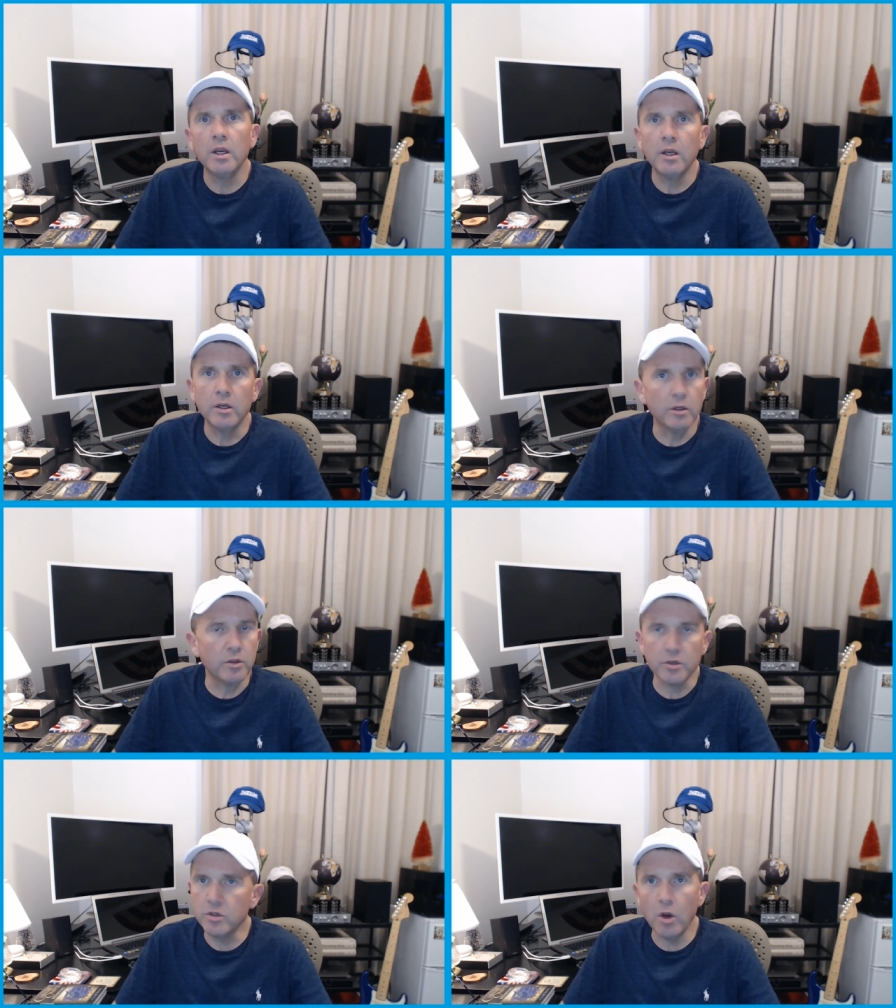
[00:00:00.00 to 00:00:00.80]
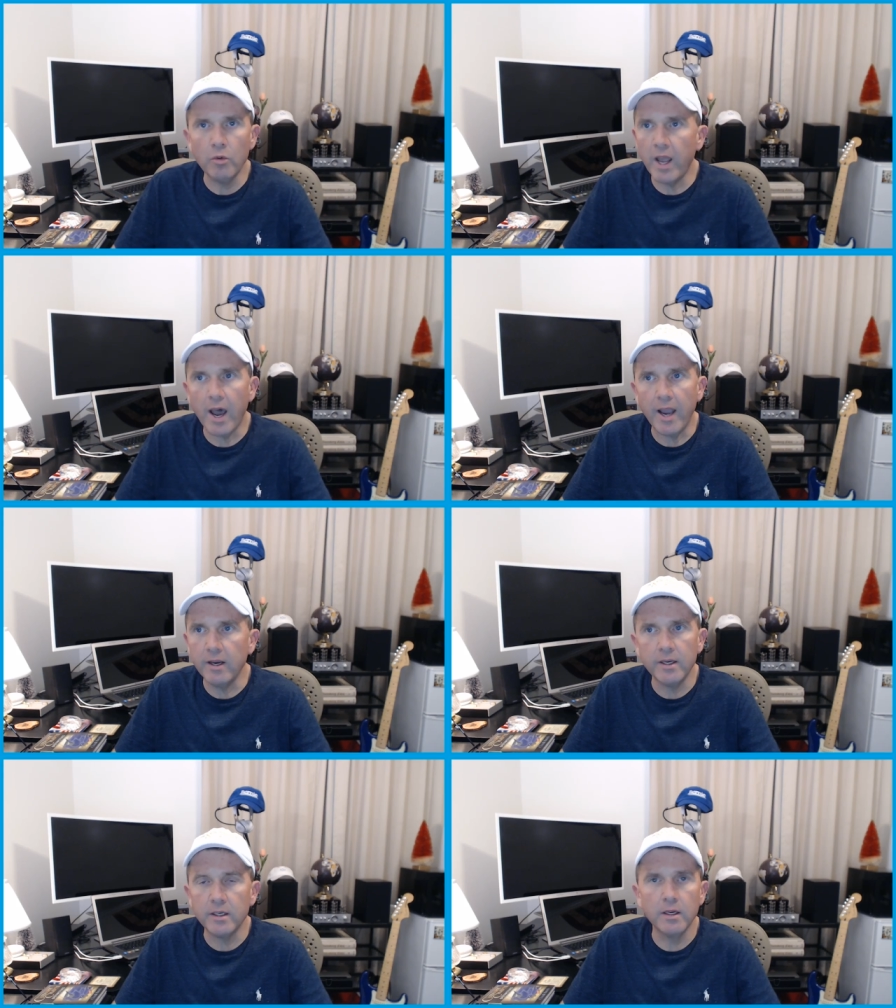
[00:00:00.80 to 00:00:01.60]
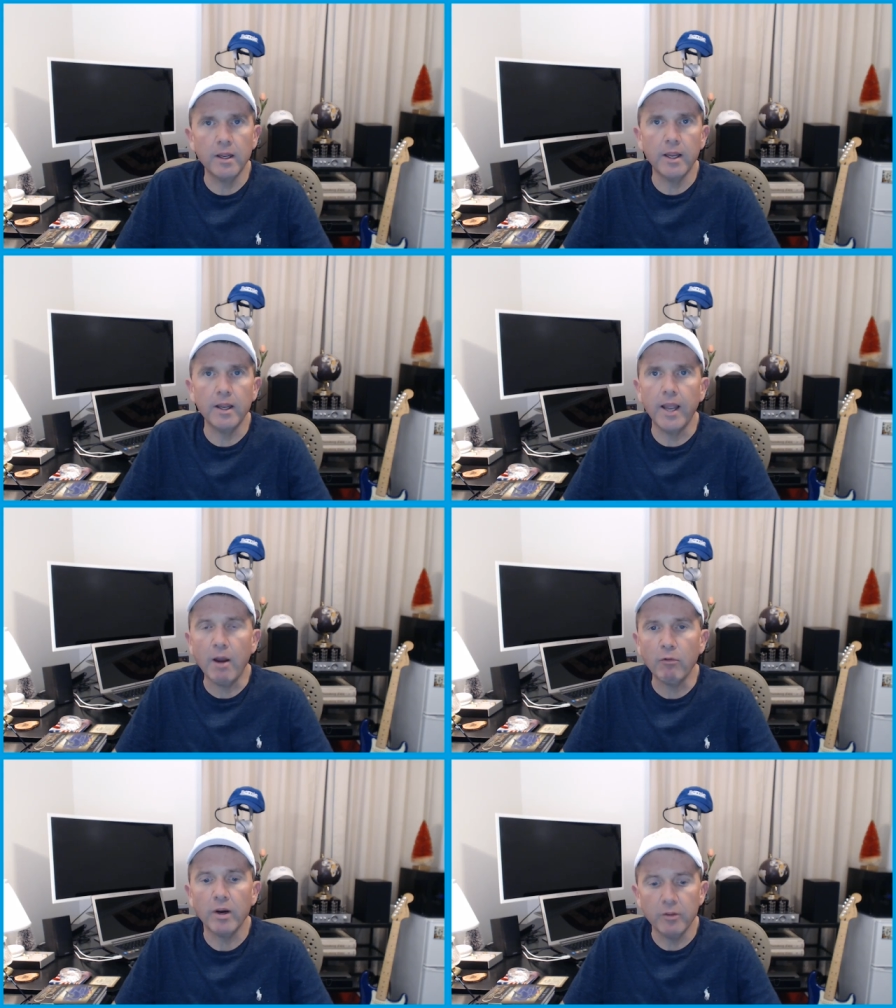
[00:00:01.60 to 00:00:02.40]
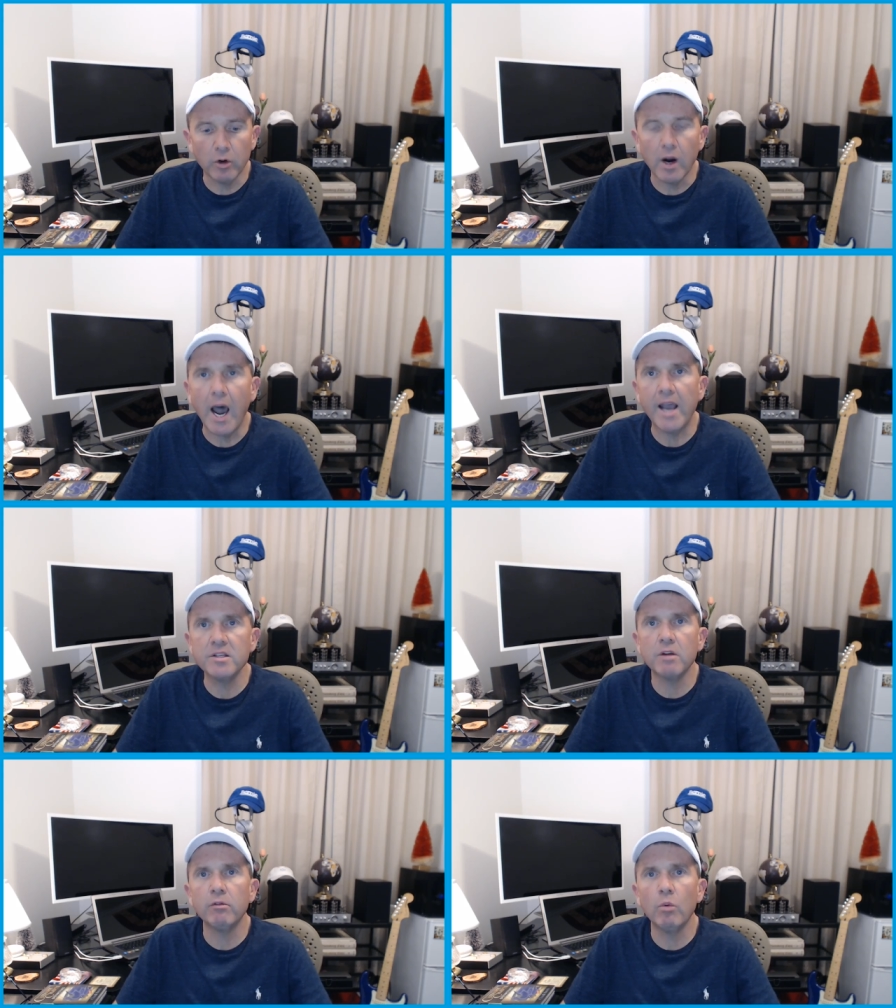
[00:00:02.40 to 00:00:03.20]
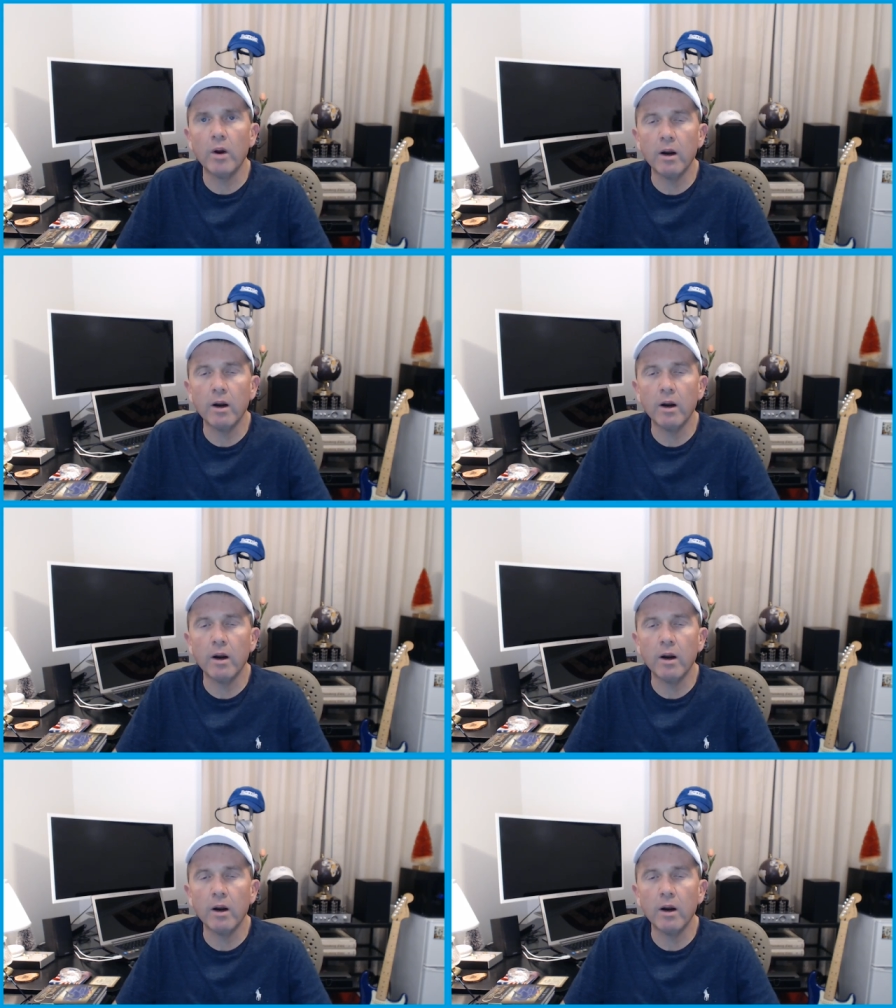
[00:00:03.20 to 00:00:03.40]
There's no doubt. There are eyes everywhere,